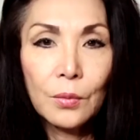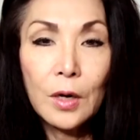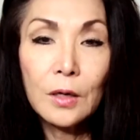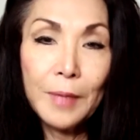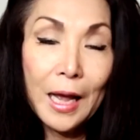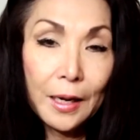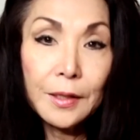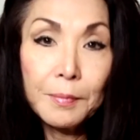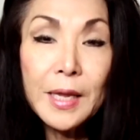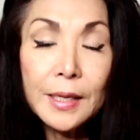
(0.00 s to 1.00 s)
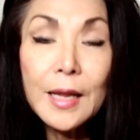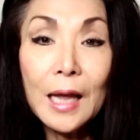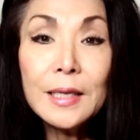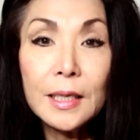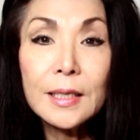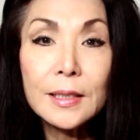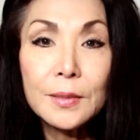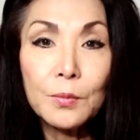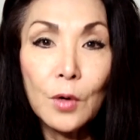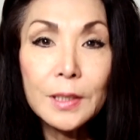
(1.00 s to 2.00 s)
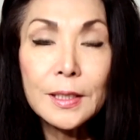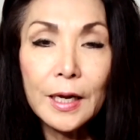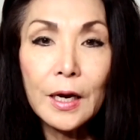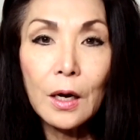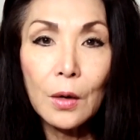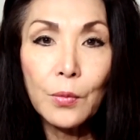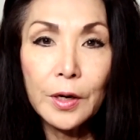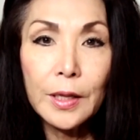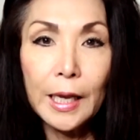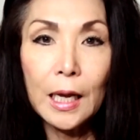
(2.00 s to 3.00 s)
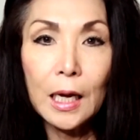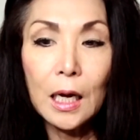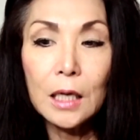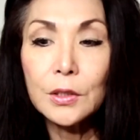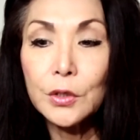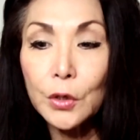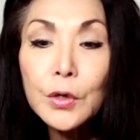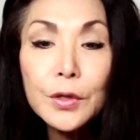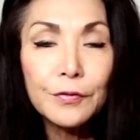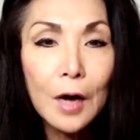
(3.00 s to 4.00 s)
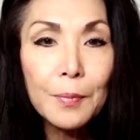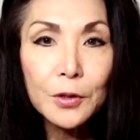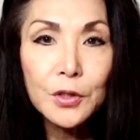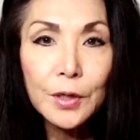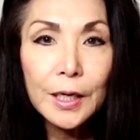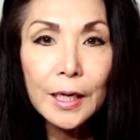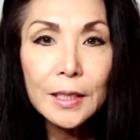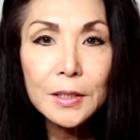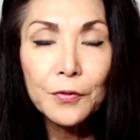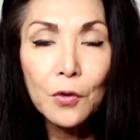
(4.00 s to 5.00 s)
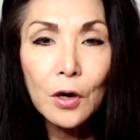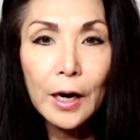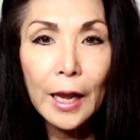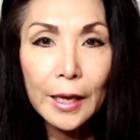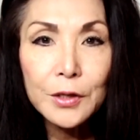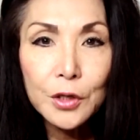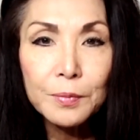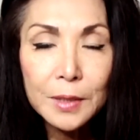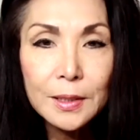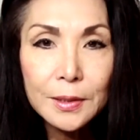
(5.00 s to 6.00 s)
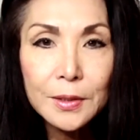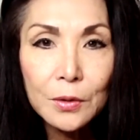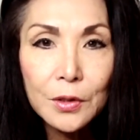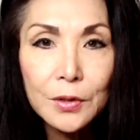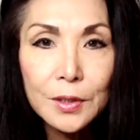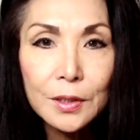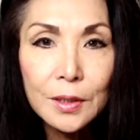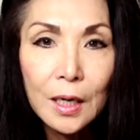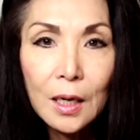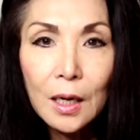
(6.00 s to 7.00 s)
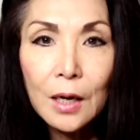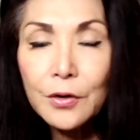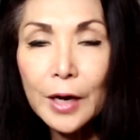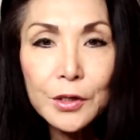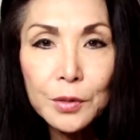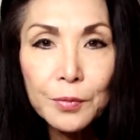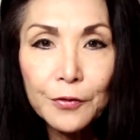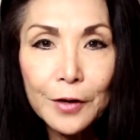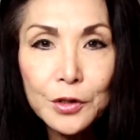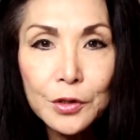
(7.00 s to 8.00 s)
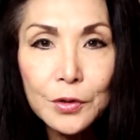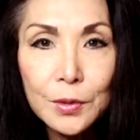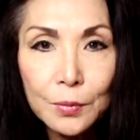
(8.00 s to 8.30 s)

Well, back in the mid 90s, was there a dearth of opportunities for Asian business owners and other Asian professionals?